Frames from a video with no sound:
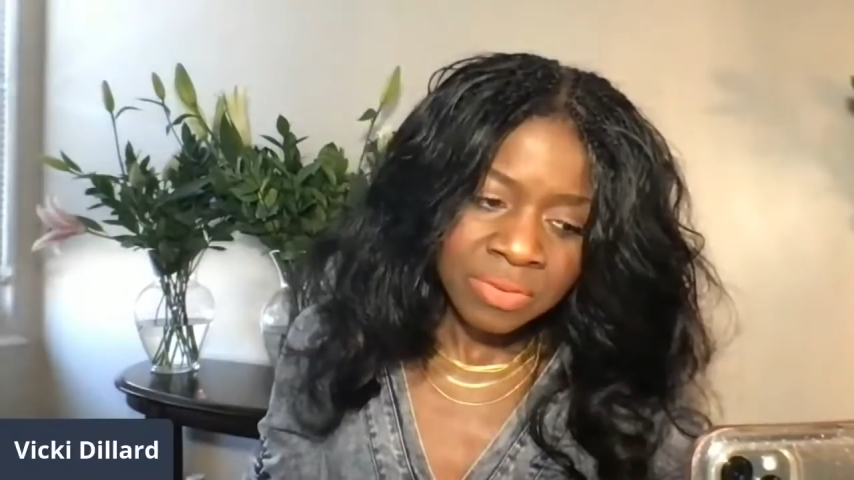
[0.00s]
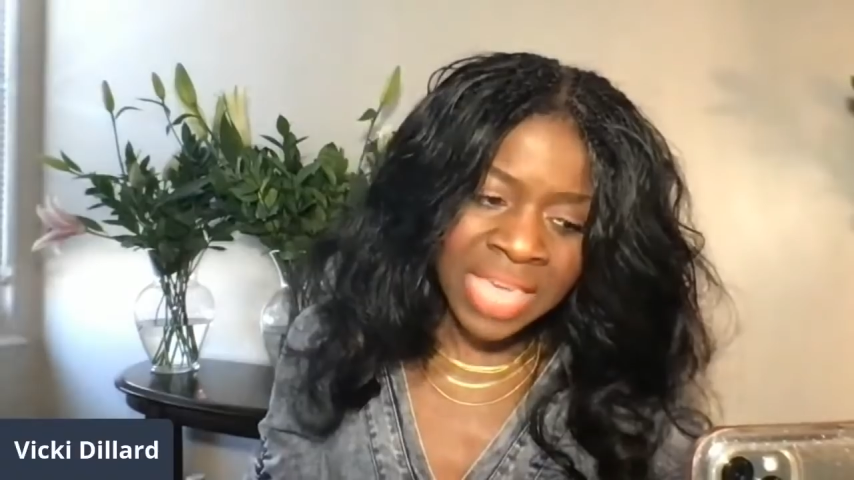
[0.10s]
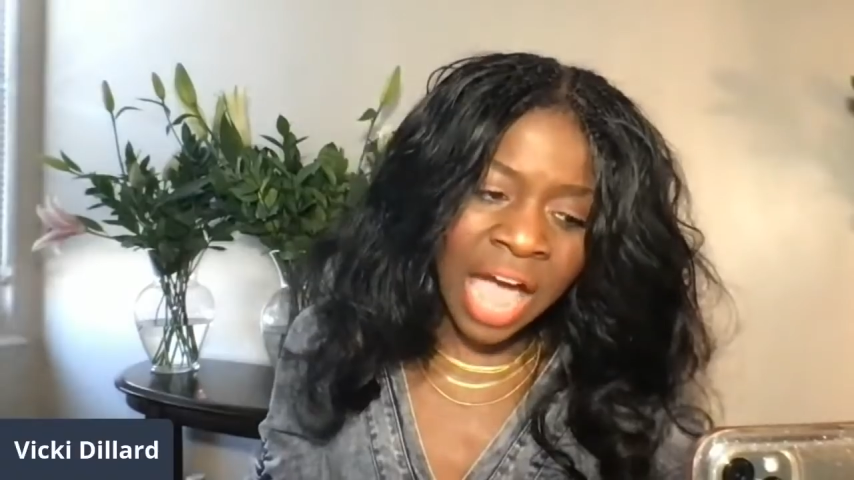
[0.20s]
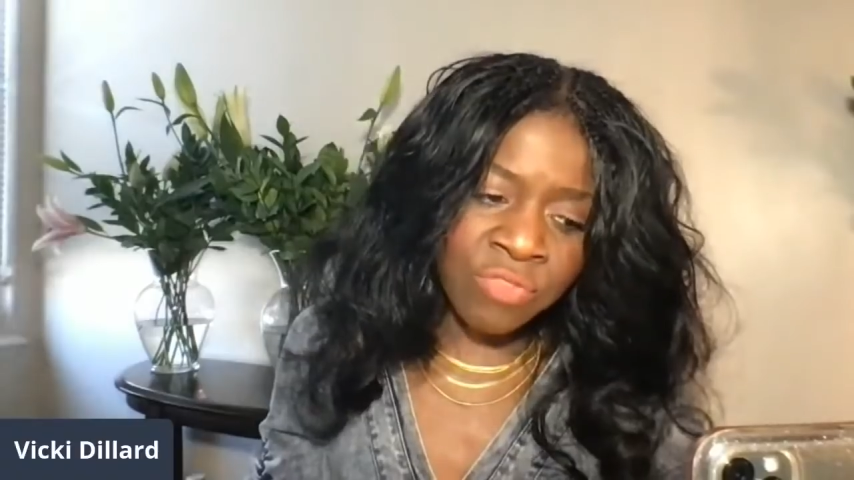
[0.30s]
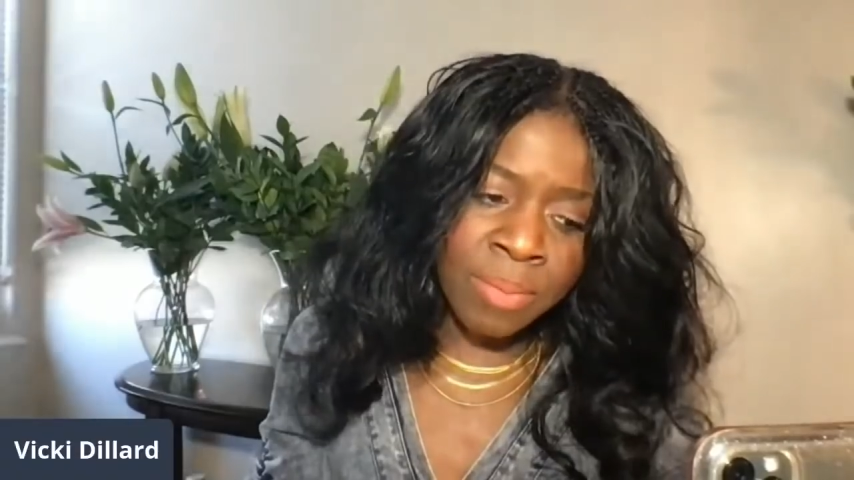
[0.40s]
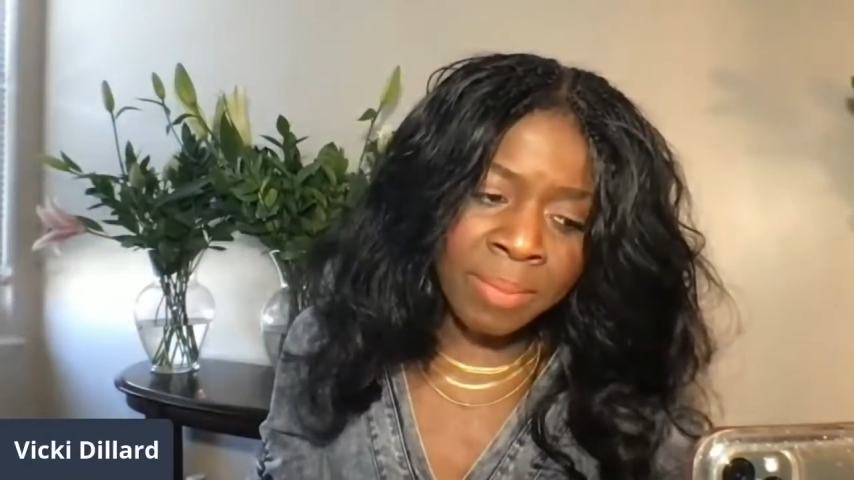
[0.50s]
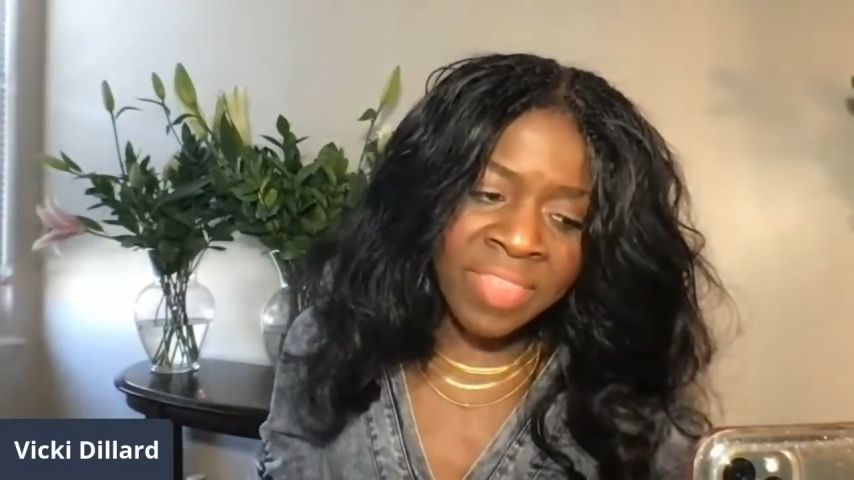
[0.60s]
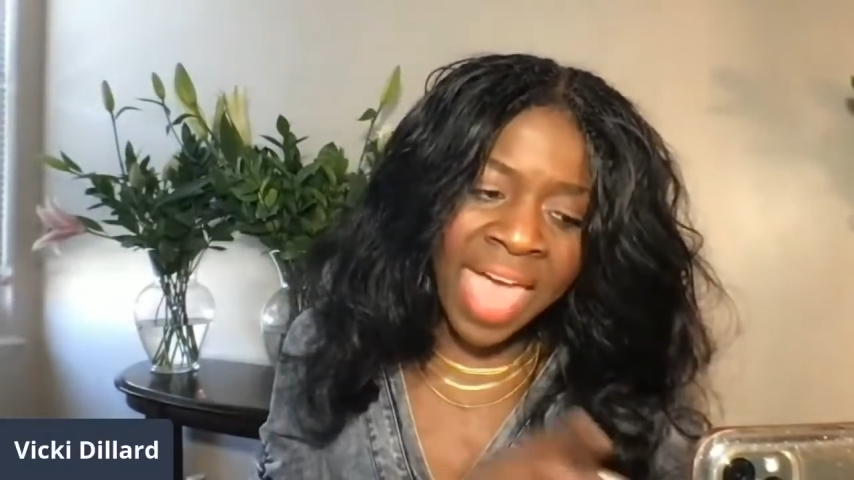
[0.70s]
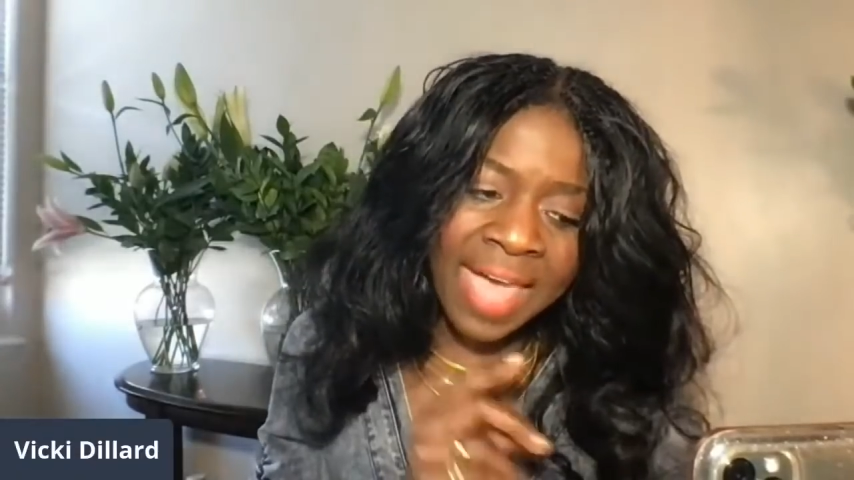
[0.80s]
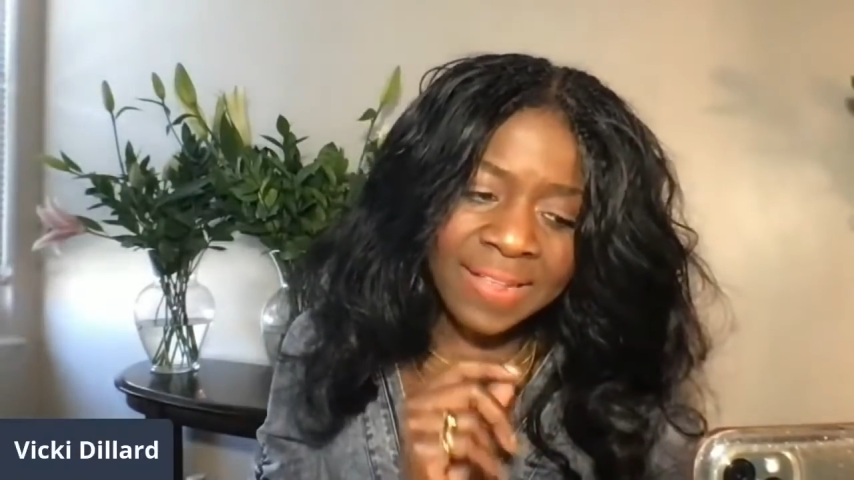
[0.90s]
Y'all remember
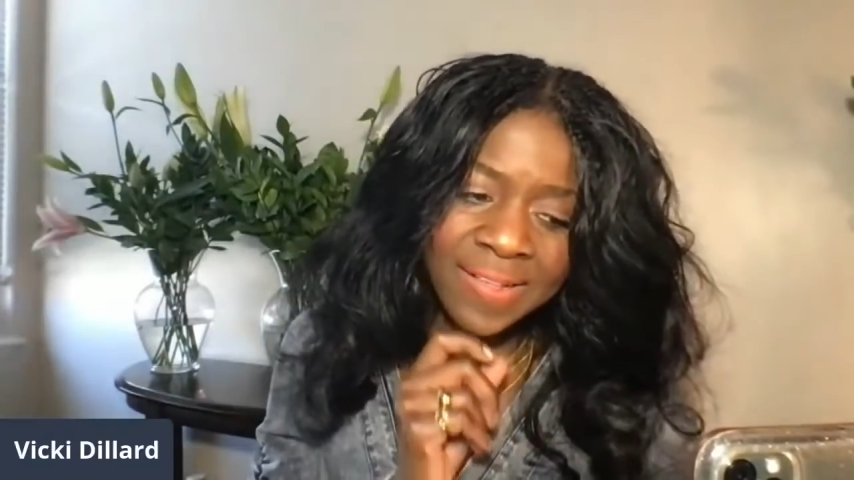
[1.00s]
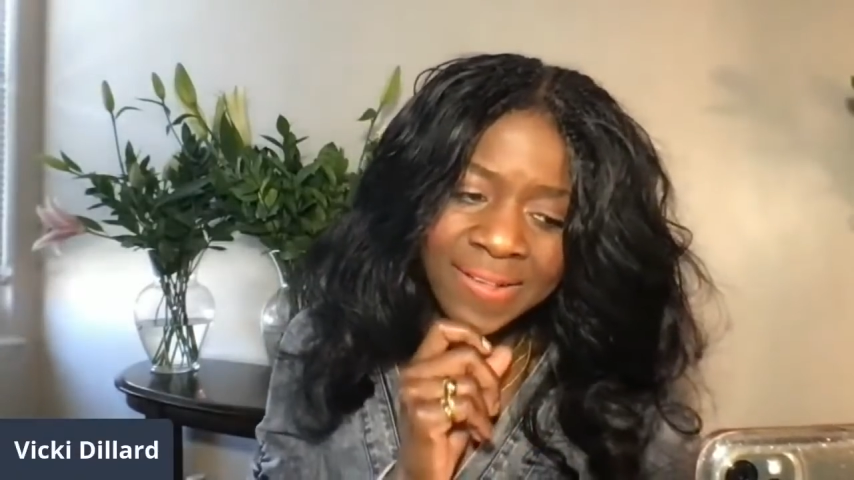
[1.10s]
that?